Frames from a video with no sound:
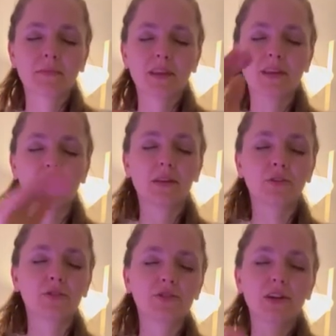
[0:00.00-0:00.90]
and
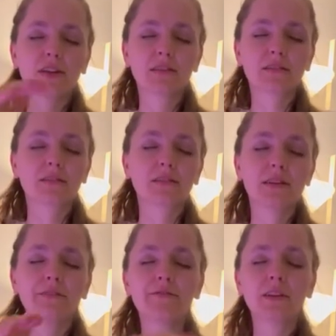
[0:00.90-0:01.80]
energize,
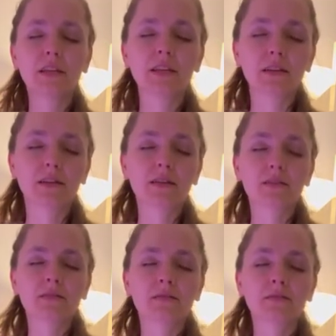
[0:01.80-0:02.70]
if needed,
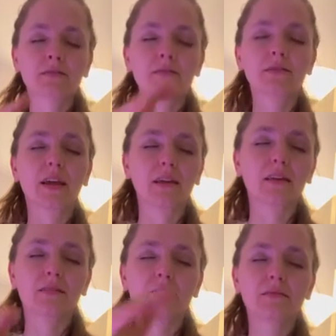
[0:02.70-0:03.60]

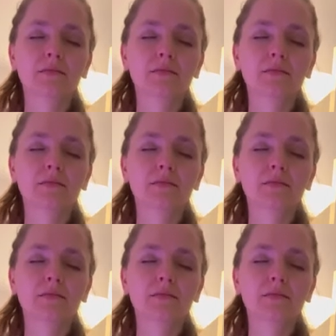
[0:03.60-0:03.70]
second.